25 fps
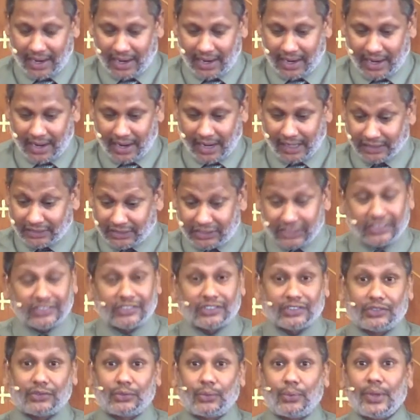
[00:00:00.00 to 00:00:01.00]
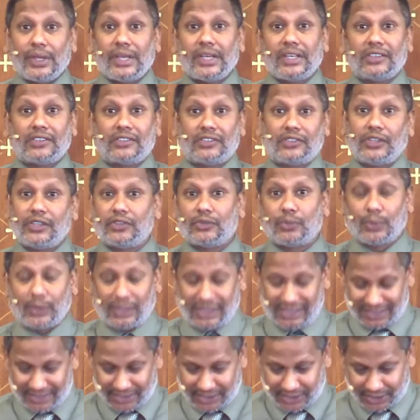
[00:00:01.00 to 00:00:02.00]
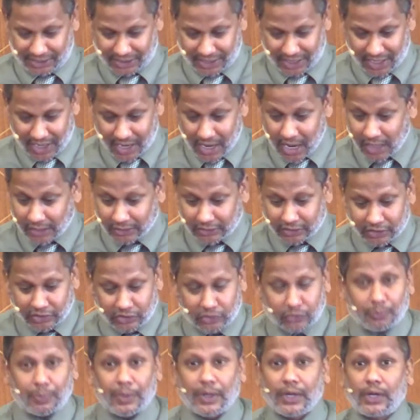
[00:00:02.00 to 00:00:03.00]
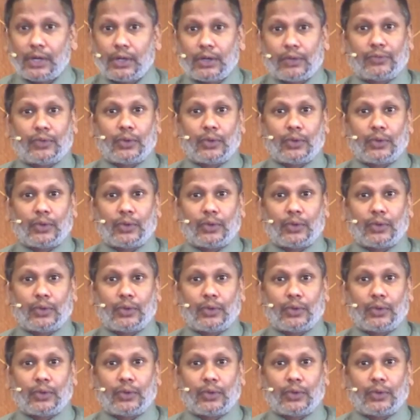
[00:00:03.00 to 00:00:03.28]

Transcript: And Jesus reads these words The Spirit of the